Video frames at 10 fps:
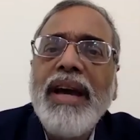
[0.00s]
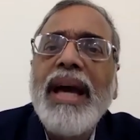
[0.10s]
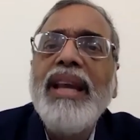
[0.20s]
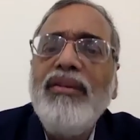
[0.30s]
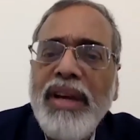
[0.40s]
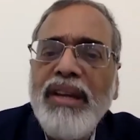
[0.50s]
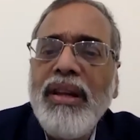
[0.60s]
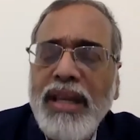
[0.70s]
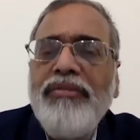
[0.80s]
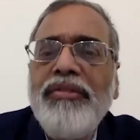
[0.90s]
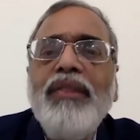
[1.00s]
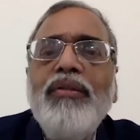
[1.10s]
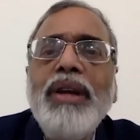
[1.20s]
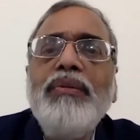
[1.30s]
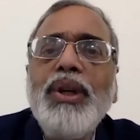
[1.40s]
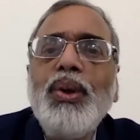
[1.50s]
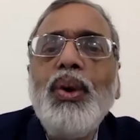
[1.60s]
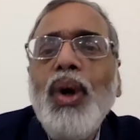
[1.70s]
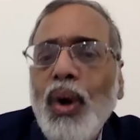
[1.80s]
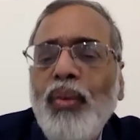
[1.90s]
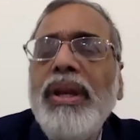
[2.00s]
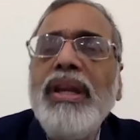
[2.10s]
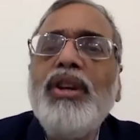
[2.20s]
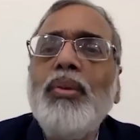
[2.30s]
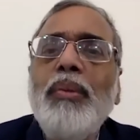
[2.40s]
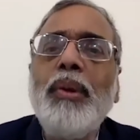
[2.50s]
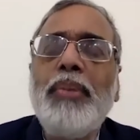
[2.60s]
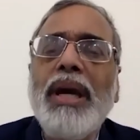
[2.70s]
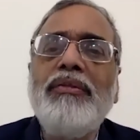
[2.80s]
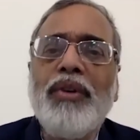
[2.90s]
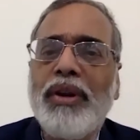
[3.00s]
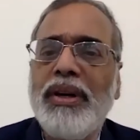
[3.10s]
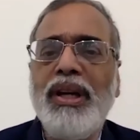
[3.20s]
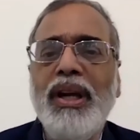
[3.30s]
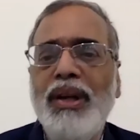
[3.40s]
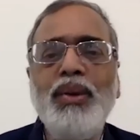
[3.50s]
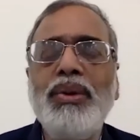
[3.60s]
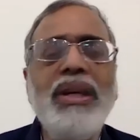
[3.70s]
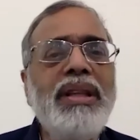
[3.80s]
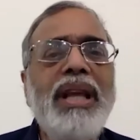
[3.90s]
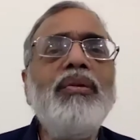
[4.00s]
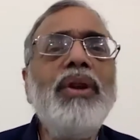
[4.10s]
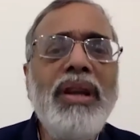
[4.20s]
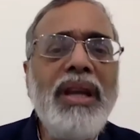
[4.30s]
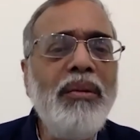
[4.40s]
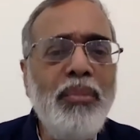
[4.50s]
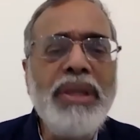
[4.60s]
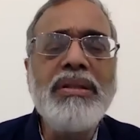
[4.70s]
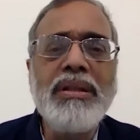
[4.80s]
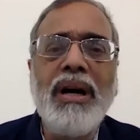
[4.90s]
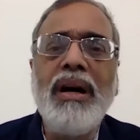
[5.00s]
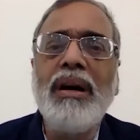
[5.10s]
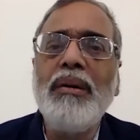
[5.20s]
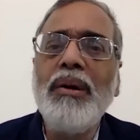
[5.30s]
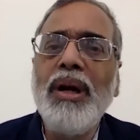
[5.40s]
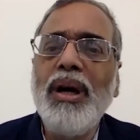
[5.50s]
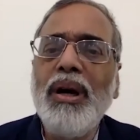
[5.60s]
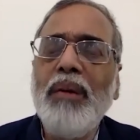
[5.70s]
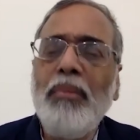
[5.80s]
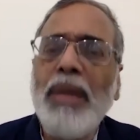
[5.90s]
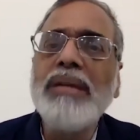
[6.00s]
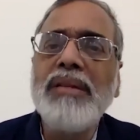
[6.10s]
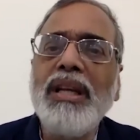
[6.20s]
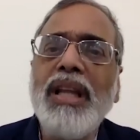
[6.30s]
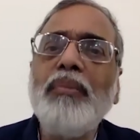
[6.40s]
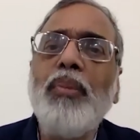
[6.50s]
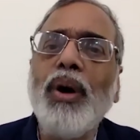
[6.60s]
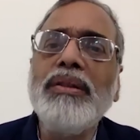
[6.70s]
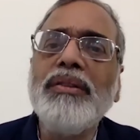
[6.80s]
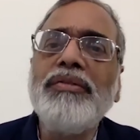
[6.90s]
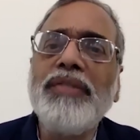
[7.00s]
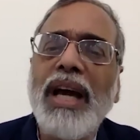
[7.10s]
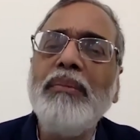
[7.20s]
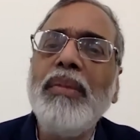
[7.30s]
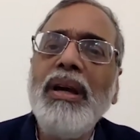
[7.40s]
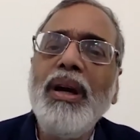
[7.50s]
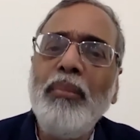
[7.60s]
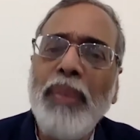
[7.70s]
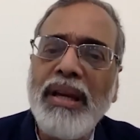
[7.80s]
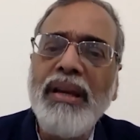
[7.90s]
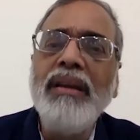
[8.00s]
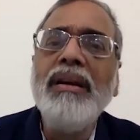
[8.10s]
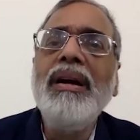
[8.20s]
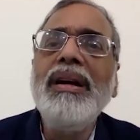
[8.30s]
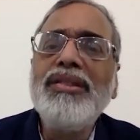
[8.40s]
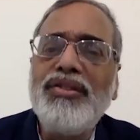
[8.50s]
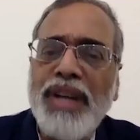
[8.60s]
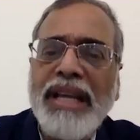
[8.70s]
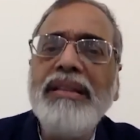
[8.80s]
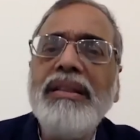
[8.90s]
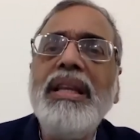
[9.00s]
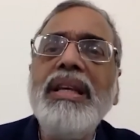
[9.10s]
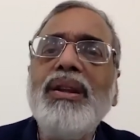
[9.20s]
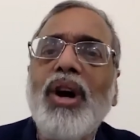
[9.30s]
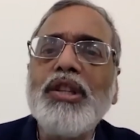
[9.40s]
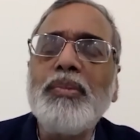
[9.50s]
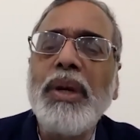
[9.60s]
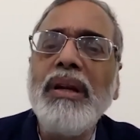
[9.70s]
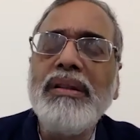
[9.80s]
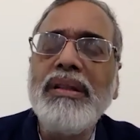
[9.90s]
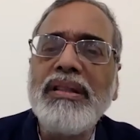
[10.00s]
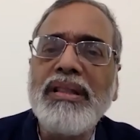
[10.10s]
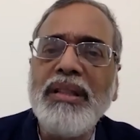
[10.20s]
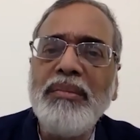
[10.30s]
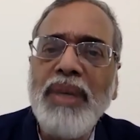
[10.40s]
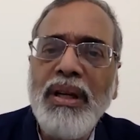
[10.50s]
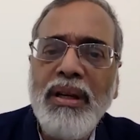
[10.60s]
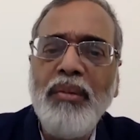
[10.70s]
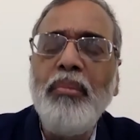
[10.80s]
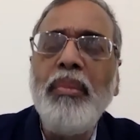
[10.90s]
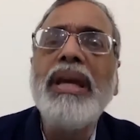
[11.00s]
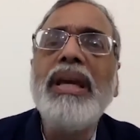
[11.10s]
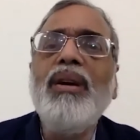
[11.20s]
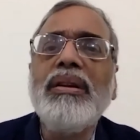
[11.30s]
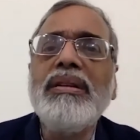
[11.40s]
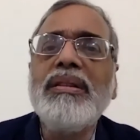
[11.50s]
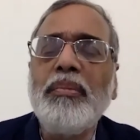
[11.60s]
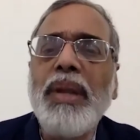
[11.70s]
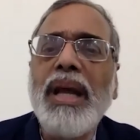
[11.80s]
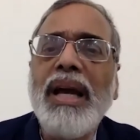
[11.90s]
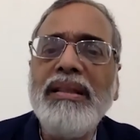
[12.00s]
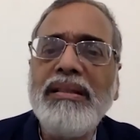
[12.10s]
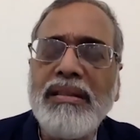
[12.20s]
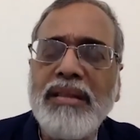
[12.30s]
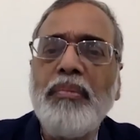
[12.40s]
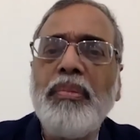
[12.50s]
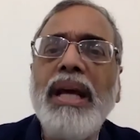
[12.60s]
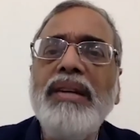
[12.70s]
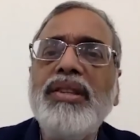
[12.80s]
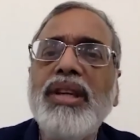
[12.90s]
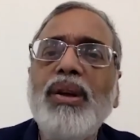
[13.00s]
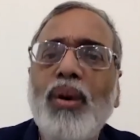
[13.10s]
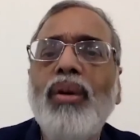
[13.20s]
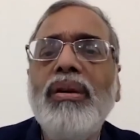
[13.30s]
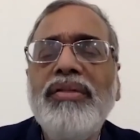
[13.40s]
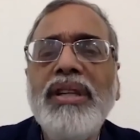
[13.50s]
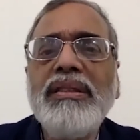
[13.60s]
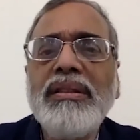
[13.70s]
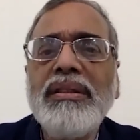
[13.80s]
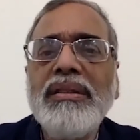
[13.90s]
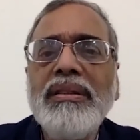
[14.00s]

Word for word: And when, if and when we do, we need to be prepared for it. Do you think that we really missed our uh, bus at that point of time, making, strengthening the hospital system, making all the supplies, the supply chain, all of this?